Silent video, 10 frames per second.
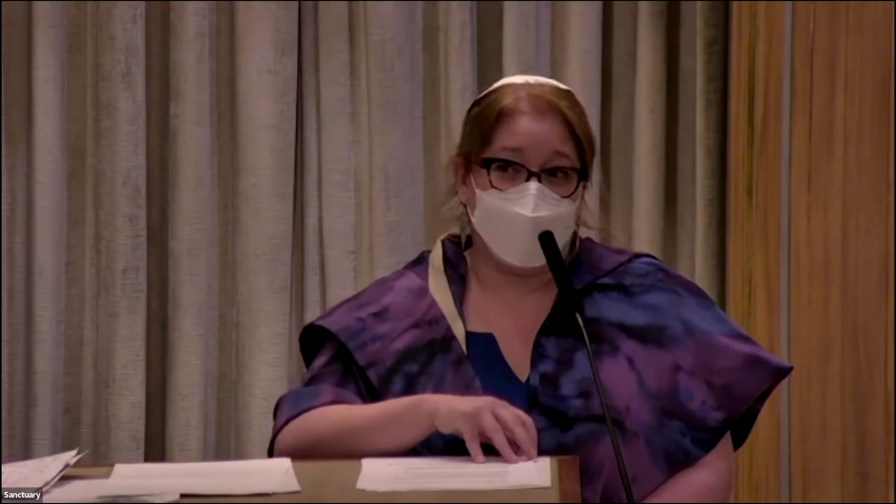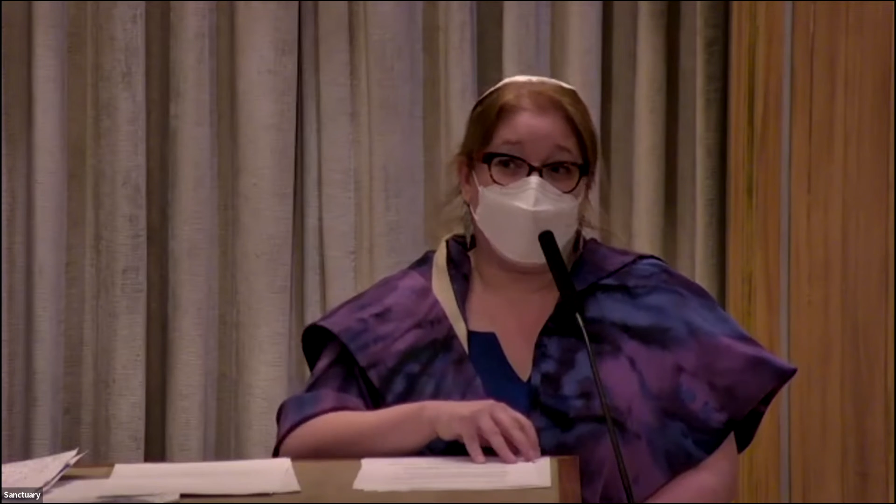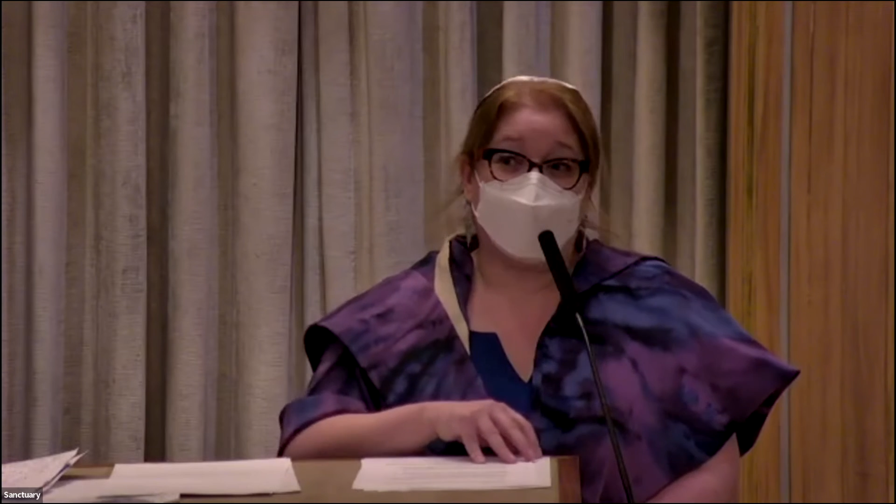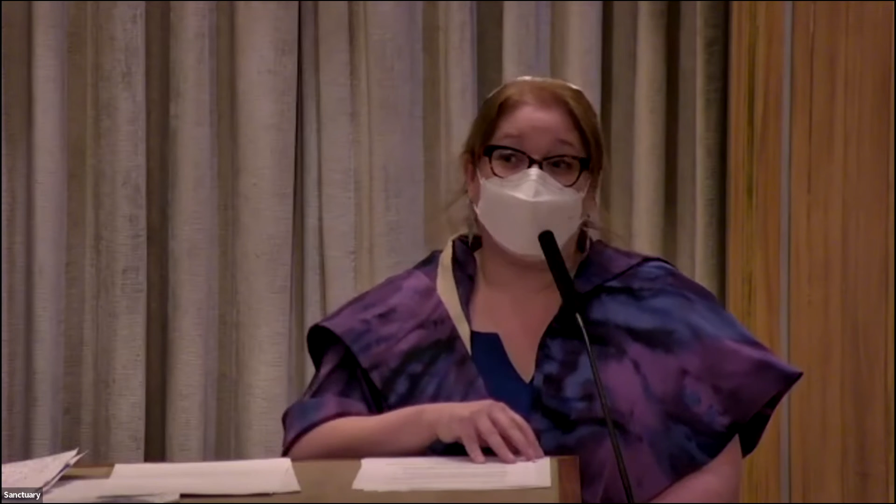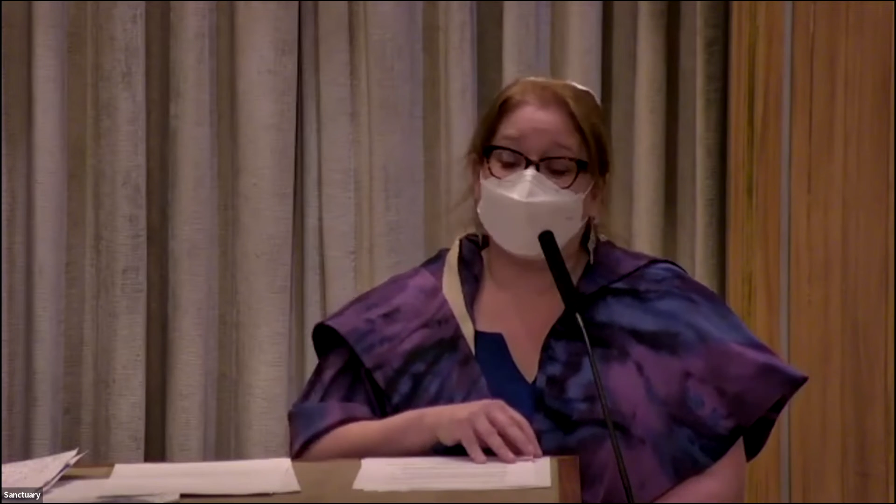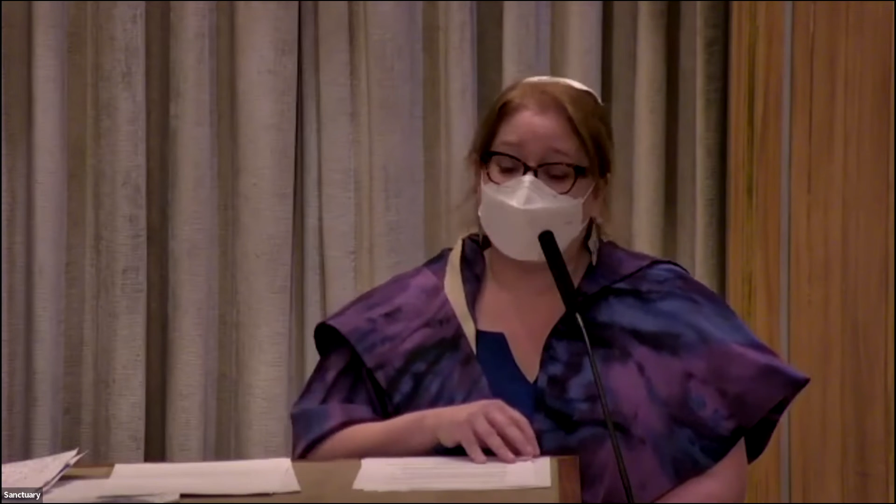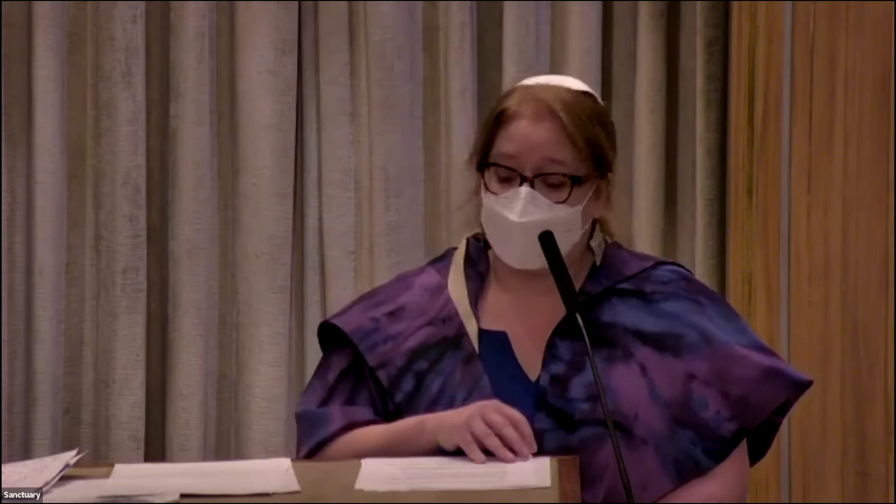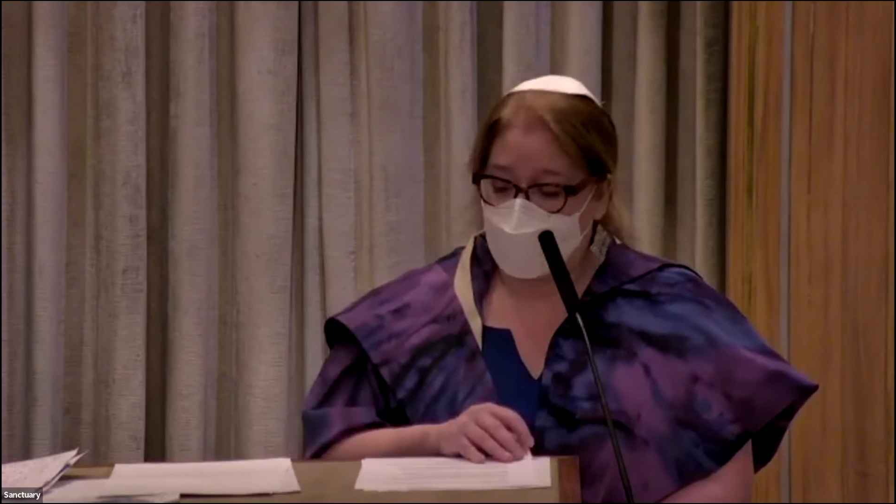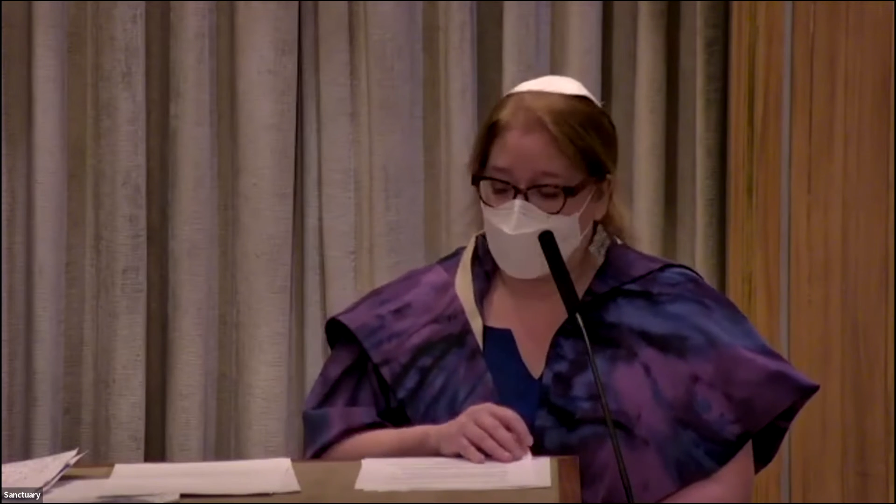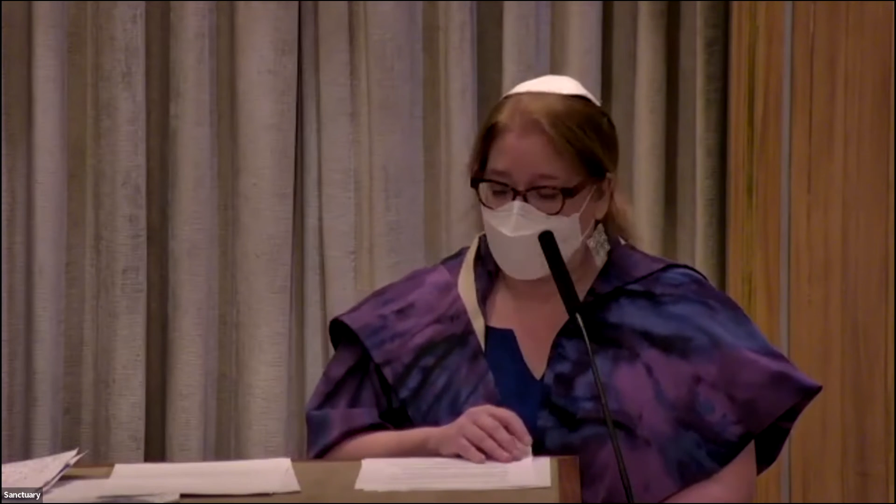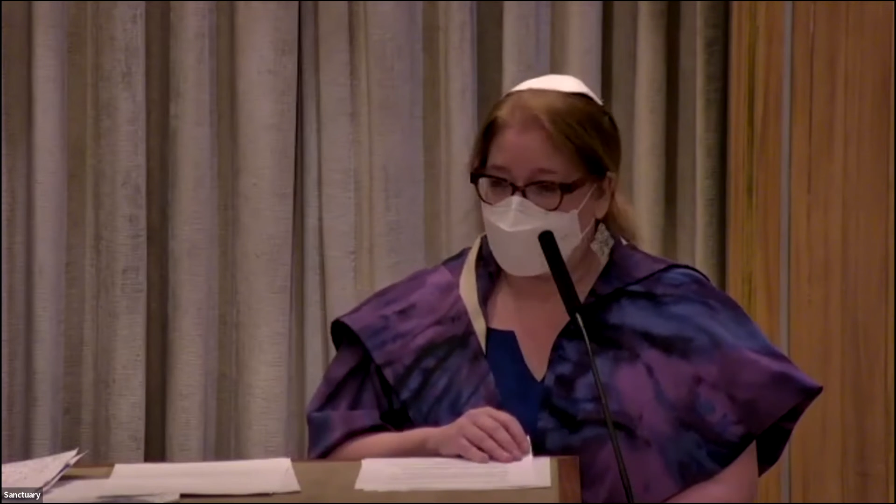are lifted up